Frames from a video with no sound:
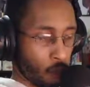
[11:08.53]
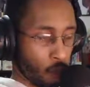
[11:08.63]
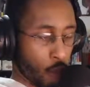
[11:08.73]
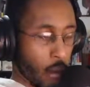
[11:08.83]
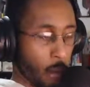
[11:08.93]

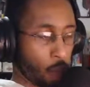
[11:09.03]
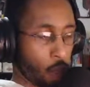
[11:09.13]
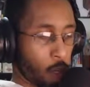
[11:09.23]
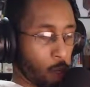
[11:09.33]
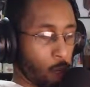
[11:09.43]
the emulator
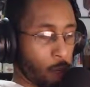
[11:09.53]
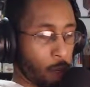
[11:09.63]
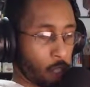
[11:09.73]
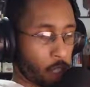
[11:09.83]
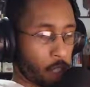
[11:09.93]

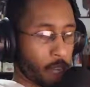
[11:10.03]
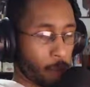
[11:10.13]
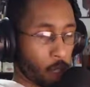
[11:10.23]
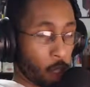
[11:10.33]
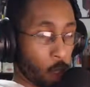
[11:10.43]
basically the
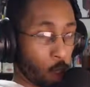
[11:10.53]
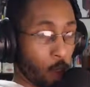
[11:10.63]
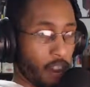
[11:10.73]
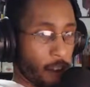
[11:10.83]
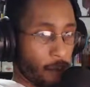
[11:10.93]
emulator
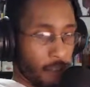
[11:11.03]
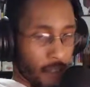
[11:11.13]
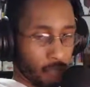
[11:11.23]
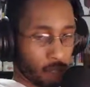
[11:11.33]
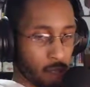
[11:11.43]
ran
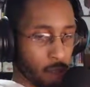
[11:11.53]
fast,